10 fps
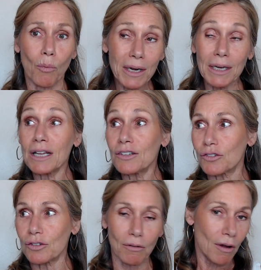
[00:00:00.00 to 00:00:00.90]
What needs
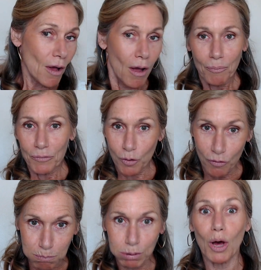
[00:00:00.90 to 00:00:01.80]
to sort
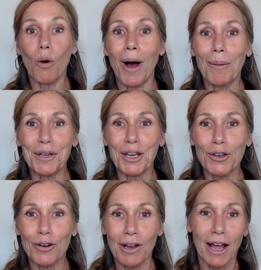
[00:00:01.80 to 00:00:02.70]
of blow up in
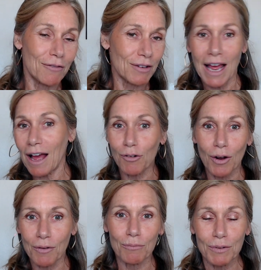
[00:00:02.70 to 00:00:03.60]
your life and have
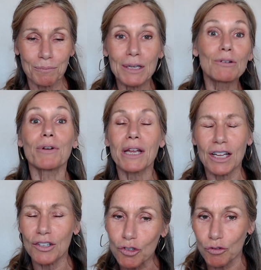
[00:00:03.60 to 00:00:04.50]
be
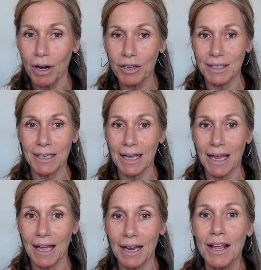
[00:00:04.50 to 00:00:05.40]
reconstructed
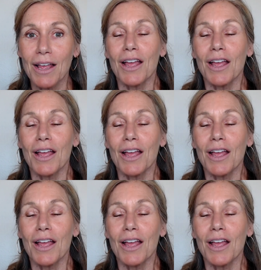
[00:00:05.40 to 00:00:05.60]
again?